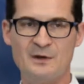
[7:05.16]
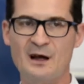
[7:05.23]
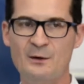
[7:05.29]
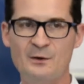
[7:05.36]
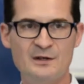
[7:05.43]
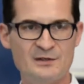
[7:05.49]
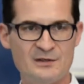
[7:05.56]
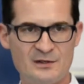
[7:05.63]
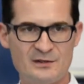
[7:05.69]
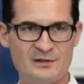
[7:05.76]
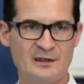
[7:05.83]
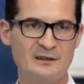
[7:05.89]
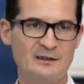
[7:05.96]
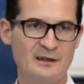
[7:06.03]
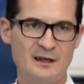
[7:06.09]
hours
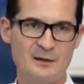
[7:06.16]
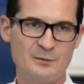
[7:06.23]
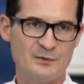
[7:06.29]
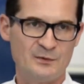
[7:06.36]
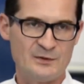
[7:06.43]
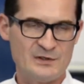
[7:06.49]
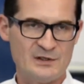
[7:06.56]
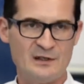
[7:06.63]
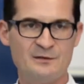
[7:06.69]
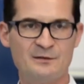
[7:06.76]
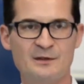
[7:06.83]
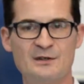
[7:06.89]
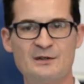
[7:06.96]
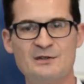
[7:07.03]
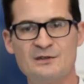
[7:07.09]
setting up
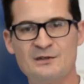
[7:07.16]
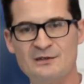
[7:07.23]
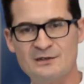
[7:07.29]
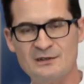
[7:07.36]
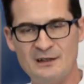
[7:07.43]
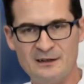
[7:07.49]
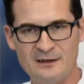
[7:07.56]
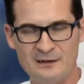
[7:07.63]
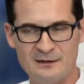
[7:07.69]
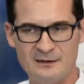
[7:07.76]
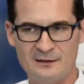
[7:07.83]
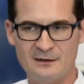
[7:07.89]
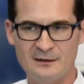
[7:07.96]
servers, installing